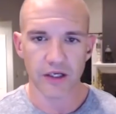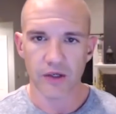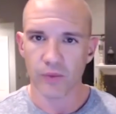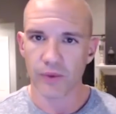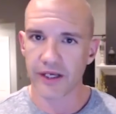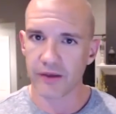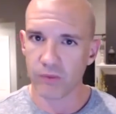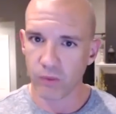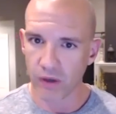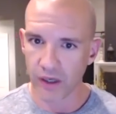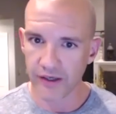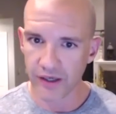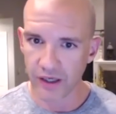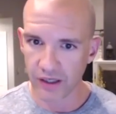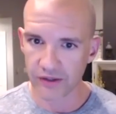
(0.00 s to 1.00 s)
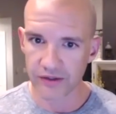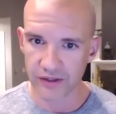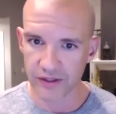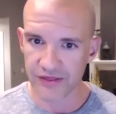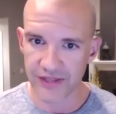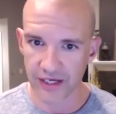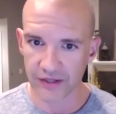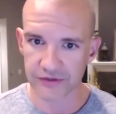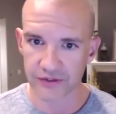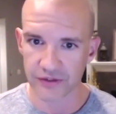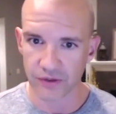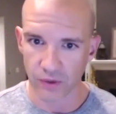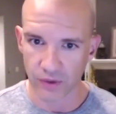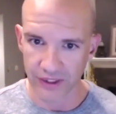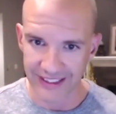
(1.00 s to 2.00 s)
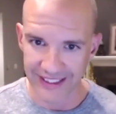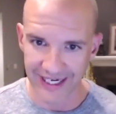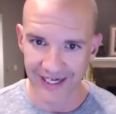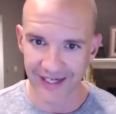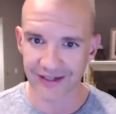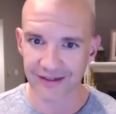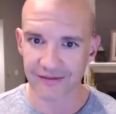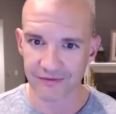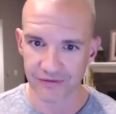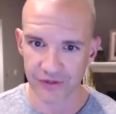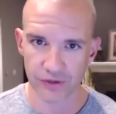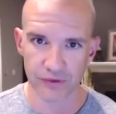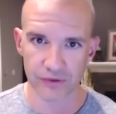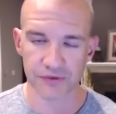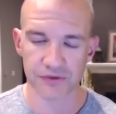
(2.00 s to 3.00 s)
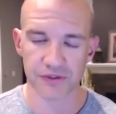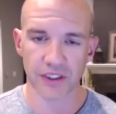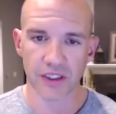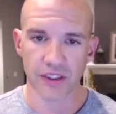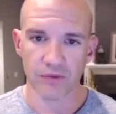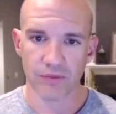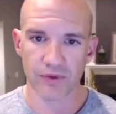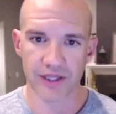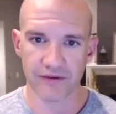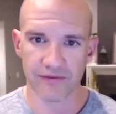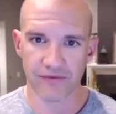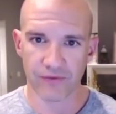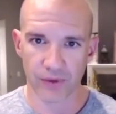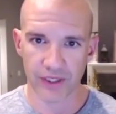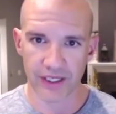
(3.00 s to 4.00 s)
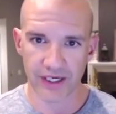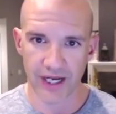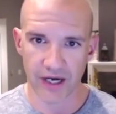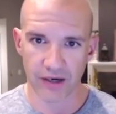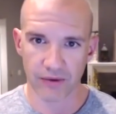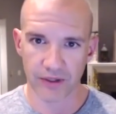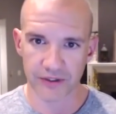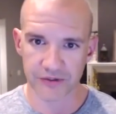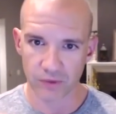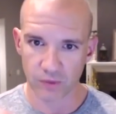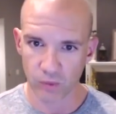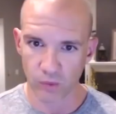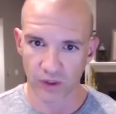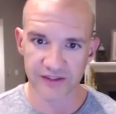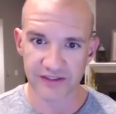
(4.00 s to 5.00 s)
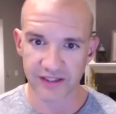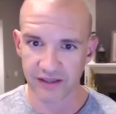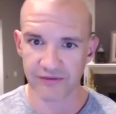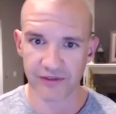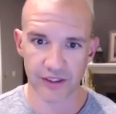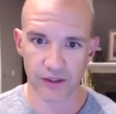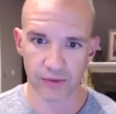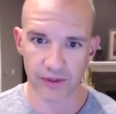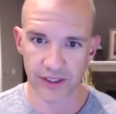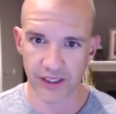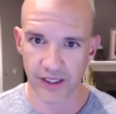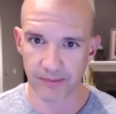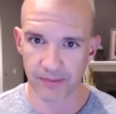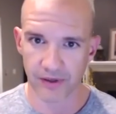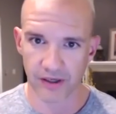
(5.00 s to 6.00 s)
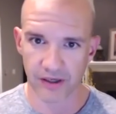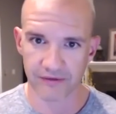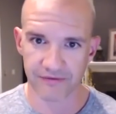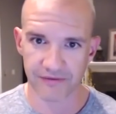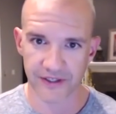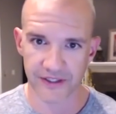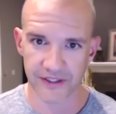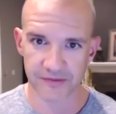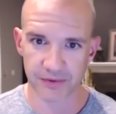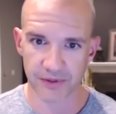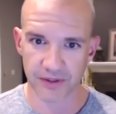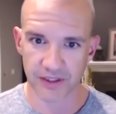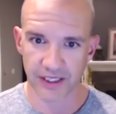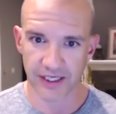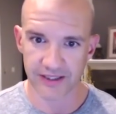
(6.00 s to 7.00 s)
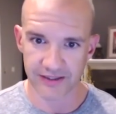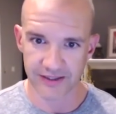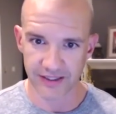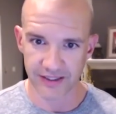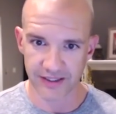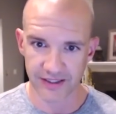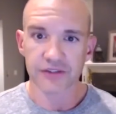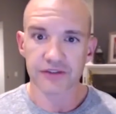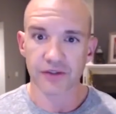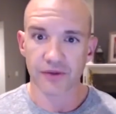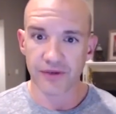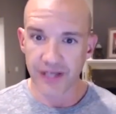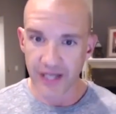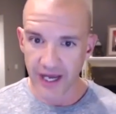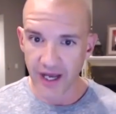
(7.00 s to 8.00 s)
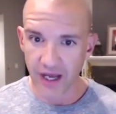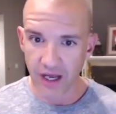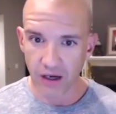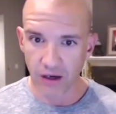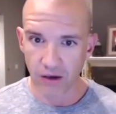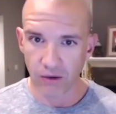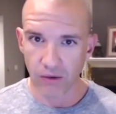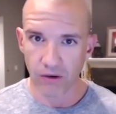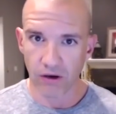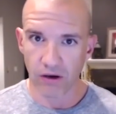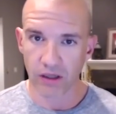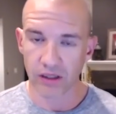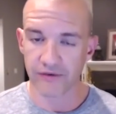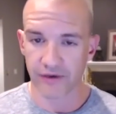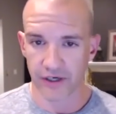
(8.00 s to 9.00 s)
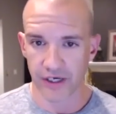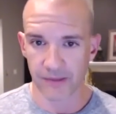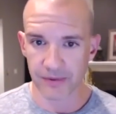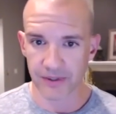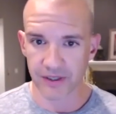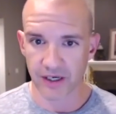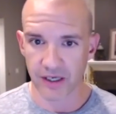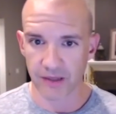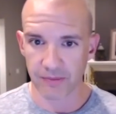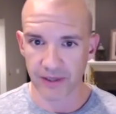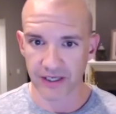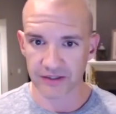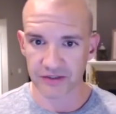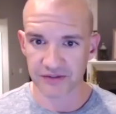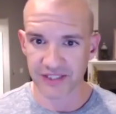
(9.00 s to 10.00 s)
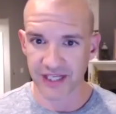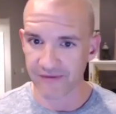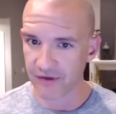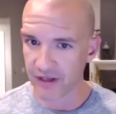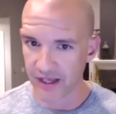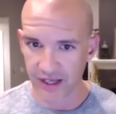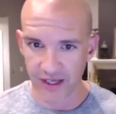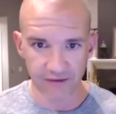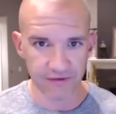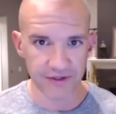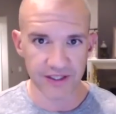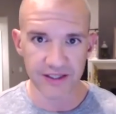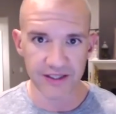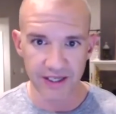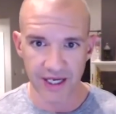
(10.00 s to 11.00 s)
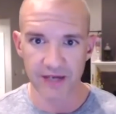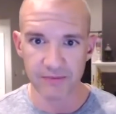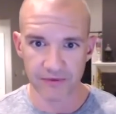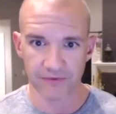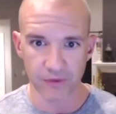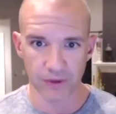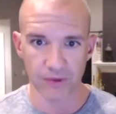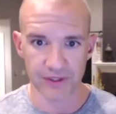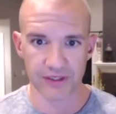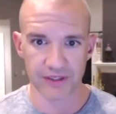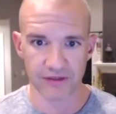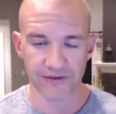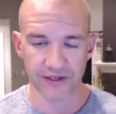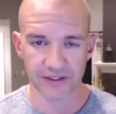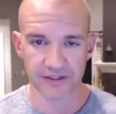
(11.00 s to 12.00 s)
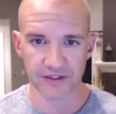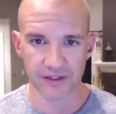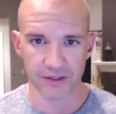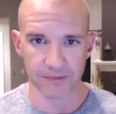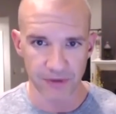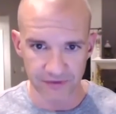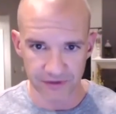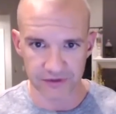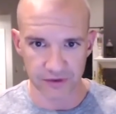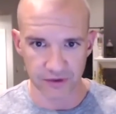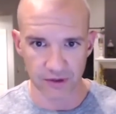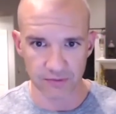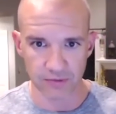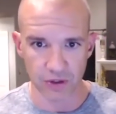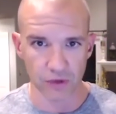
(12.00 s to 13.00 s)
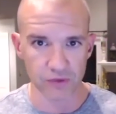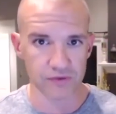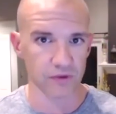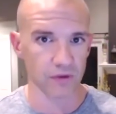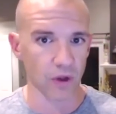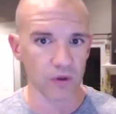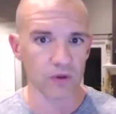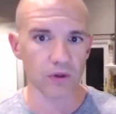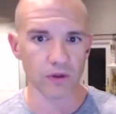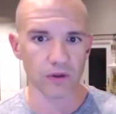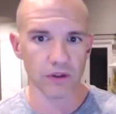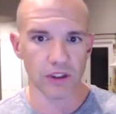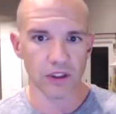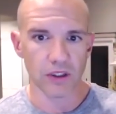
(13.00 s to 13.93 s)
we had 100000 organic views within 48 hours once that video went up on facebook wow. wow. So now all of our epic chiropractors have everything they had before with ear infection. The perfect storm goes local,